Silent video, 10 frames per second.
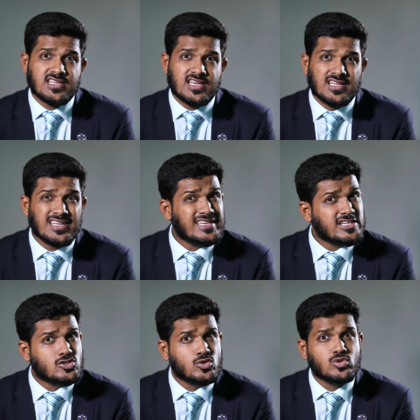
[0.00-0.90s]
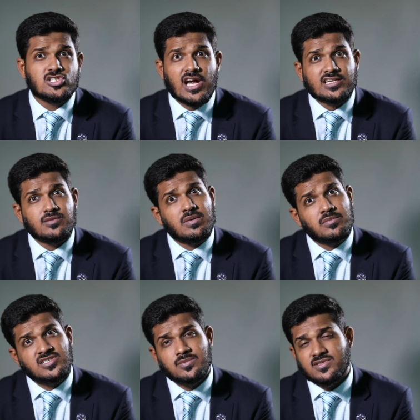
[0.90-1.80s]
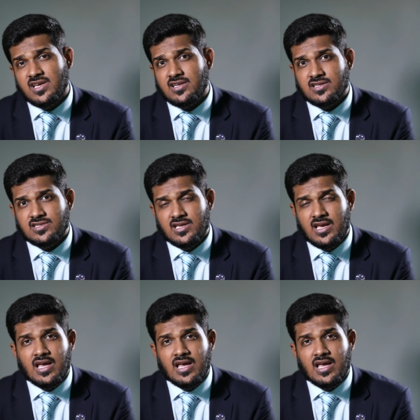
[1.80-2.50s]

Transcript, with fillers: leading to chartered membership status